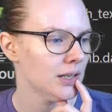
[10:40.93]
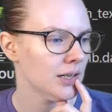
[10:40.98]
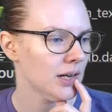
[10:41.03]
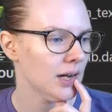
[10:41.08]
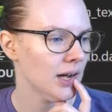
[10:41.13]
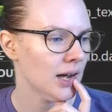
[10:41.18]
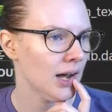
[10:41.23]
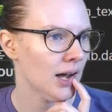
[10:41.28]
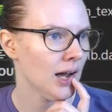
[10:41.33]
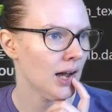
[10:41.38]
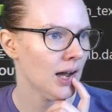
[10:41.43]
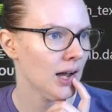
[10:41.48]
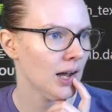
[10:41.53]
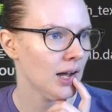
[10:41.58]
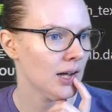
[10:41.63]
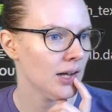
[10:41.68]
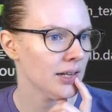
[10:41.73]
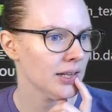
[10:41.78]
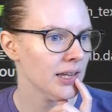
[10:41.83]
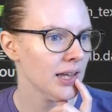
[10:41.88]

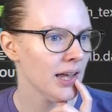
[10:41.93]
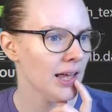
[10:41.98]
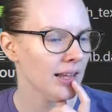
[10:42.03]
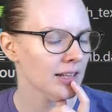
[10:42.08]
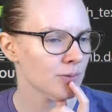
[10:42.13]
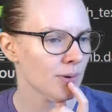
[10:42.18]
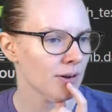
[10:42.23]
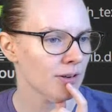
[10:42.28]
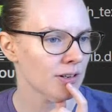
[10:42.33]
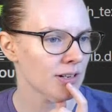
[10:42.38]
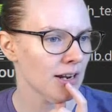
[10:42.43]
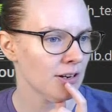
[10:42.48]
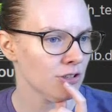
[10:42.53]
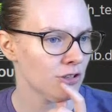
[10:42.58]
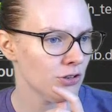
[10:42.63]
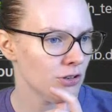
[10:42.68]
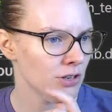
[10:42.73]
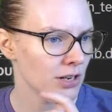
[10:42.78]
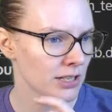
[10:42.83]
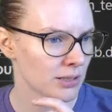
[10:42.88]
yeah, let's round it down to
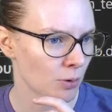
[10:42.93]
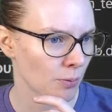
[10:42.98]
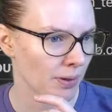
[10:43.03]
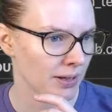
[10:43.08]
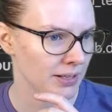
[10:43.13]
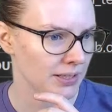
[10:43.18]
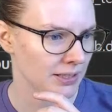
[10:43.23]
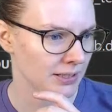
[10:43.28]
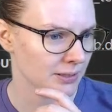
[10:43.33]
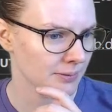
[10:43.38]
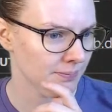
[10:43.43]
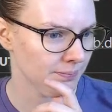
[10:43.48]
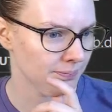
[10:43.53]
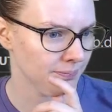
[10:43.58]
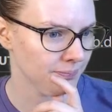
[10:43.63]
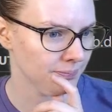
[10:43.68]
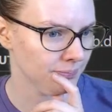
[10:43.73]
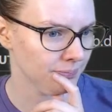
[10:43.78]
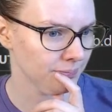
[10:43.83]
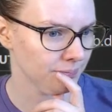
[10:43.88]
2 decimal places.
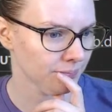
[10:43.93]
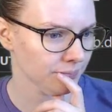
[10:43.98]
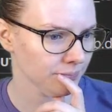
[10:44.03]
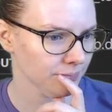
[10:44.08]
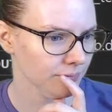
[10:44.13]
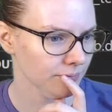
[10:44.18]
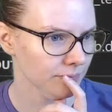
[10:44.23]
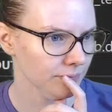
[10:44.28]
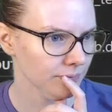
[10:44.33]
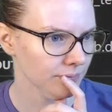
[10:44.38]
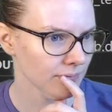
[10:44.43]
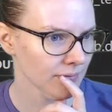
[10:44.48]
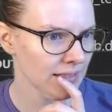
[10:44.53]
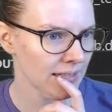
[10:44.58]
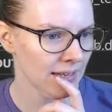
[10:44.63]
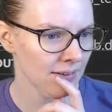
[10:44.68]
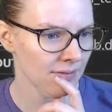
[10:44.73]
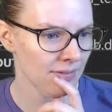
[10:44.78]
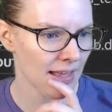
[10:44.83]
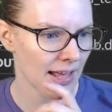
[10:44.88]

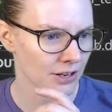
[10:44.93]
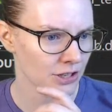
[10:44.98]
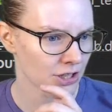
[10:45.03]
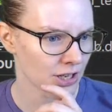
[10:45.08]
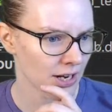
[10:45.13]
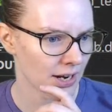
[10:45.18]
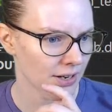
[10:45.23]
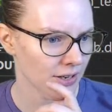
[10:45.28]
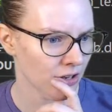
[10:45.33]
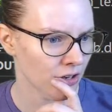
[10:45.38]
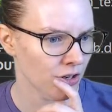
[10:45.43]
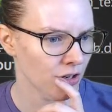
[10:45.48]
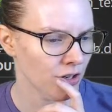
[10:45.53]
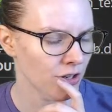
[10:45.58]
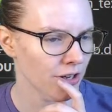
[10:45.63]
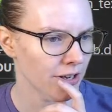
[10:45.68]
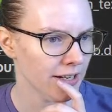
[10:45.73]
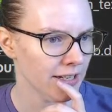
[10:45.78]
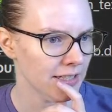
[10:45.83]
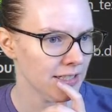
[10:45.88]
Give that a shot.
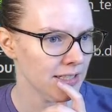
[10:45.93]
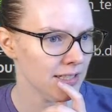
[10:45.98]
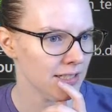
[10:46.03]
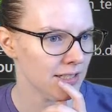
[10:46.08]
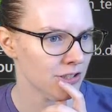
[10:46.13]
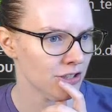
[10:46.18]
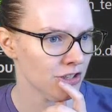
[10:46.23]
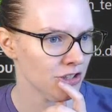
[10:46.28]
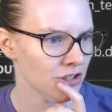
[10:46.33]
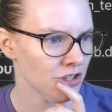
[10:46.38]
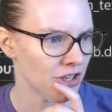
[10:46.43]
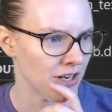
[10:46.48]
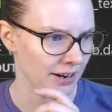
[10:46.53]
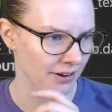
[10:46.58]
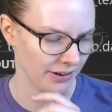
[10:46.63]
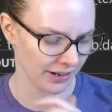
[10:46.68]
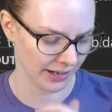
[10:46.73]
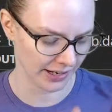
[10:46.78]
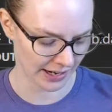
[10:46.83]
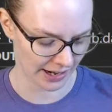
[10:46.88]
Good suggestion,
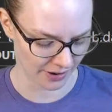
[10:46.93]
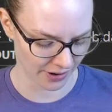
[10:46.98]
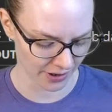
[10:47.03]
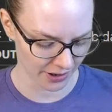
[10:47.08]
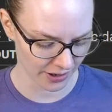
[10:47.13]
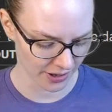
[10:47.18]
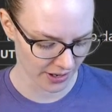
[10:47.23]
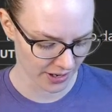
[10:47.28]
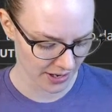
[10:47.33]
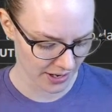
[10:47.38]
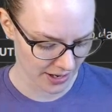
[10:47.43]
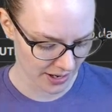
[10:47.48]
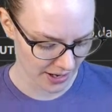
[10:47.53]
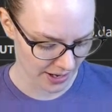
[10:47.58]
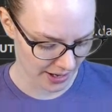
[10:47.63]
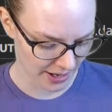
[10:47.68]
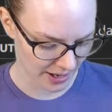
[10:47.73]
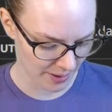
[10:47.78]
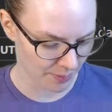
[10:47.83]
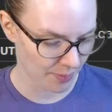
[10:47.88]
aggregate error.
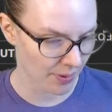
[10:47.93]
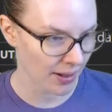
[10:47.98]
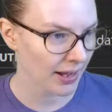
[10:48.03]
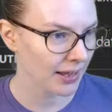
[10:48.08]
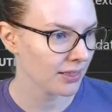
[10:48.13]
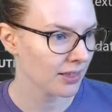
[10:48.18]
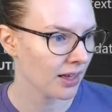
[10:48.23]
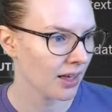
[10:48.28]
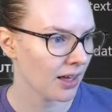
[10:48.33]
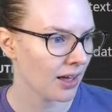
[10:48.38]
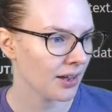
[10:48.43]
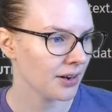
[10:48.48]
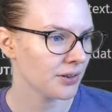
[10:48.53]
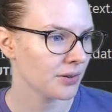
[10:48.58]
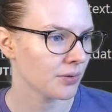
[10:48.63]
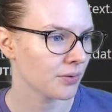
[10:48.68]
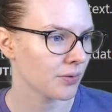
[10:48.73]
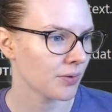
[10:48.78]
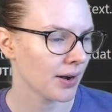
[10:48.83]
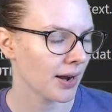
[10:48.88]
Python
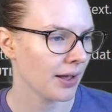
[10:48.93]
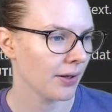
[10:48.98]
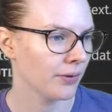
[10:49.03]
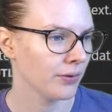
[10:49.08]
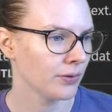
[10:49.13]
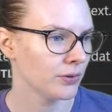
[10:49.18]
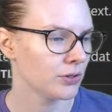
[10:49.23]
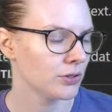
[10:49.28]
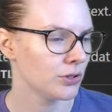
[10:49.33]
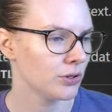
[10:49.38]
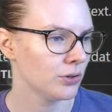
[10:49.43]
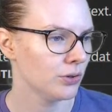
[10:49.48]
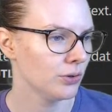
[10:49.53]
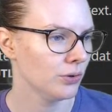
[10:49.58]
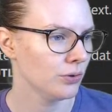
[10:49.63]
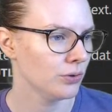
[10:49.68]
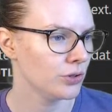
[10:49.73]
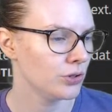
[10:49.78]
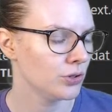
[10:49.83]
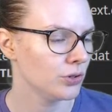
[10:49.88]
round
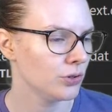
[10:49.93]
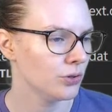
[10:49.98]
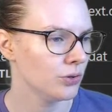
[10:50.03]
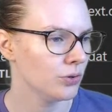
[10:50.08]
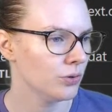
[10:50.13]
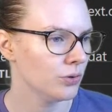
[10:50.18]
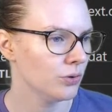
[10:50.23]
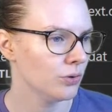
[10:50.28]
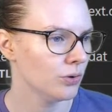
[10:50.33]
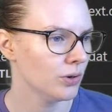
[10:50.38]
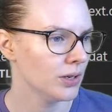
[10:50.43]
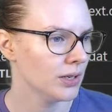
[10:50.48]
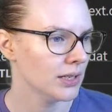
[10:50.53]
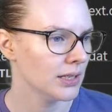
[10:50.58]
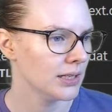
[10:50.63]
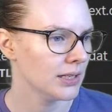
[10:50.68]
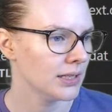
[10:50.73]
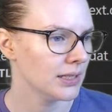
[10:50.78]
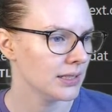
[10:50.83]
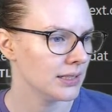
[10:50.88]
to 2
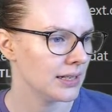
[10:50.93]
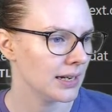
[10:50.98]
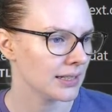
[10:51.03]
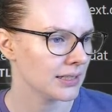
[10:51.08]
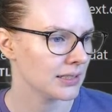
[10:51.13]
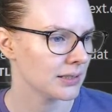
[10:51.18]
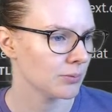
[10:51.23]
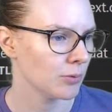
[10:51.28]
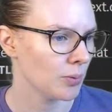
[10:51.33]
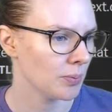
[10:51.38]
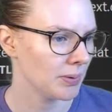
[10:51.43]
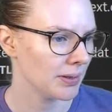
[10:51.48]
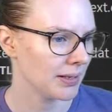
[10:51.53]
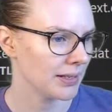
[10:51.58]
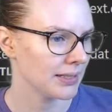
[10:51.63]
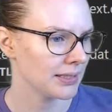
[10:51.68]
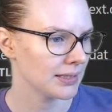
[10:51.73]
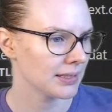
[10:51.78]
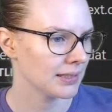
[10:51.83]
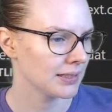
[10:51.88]
decimal
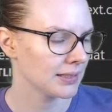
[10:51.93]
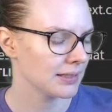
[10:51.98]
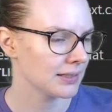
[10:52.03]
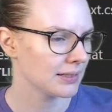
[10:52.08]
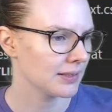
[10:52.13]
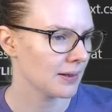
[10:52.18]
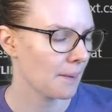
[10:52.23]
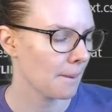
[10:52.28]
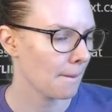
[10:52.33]
places.